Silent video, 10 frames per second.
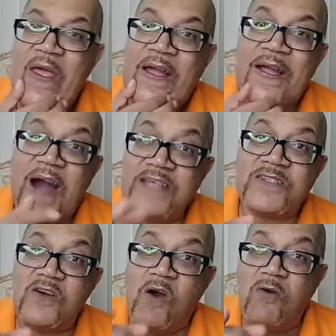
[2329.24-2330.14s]
God's
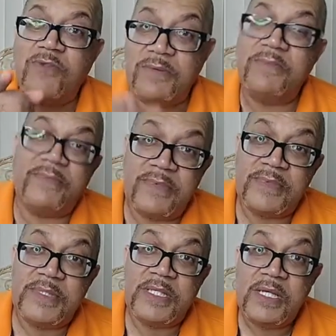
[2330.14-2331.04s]
going to hold them
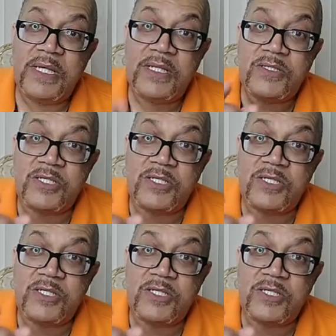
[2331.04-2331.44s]
to